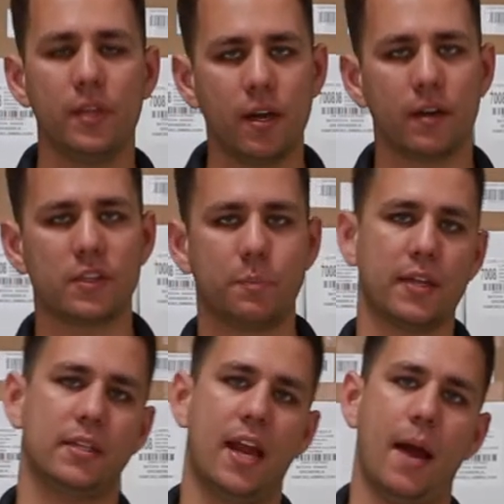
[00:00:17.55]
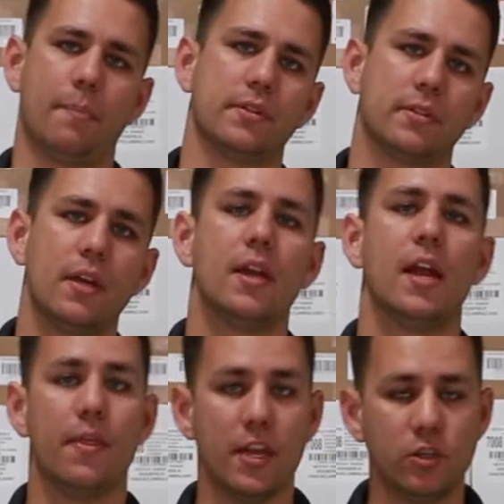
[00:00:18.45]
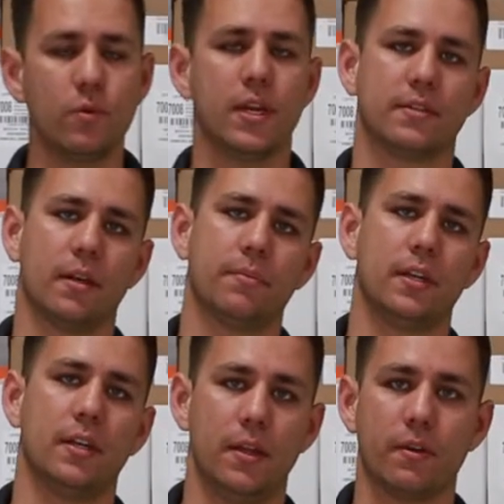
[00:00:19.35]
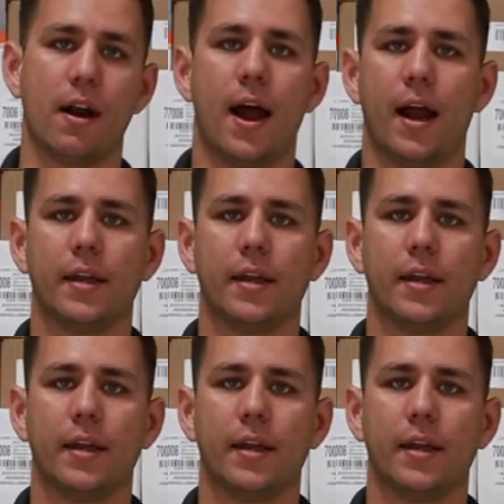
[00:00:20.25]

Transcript: the unexpected happens and they do get something in their eye.